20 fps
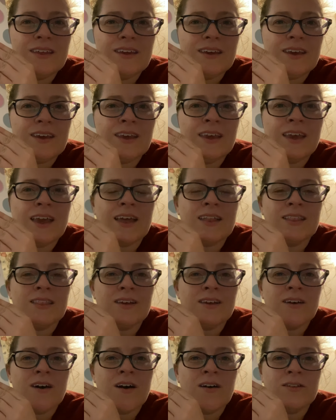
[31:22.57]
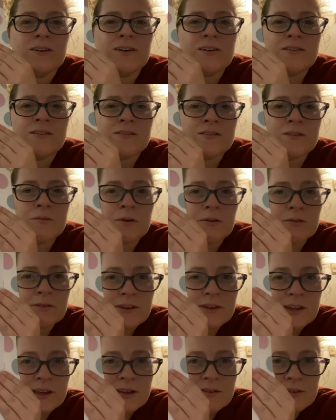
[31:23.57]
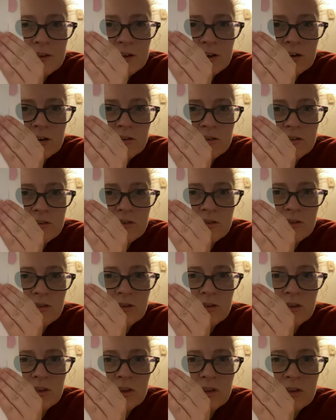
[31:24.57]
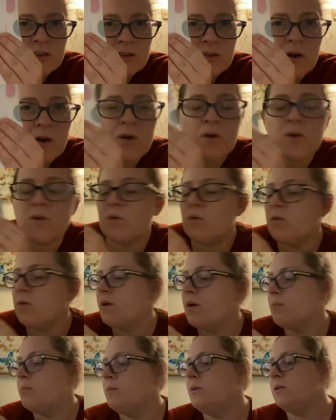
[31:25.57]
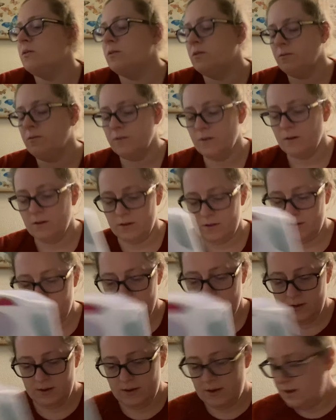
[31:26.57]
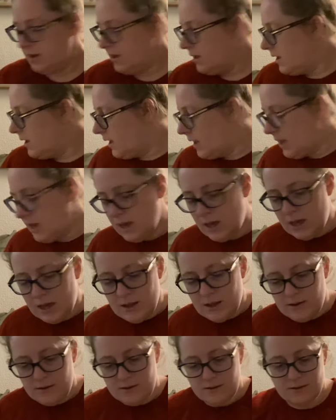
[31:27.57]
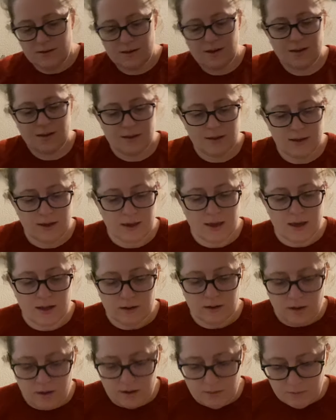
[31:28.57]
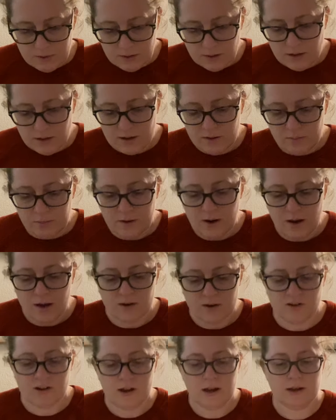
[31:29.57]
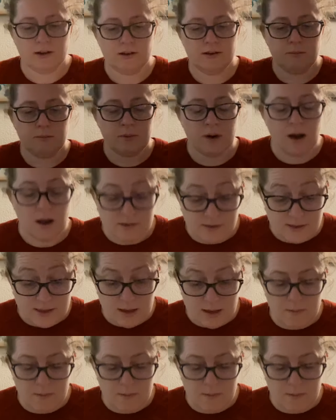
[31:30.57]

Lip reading: again, the colors, the motifs are just so beautiful. And again, not a lot of not a lot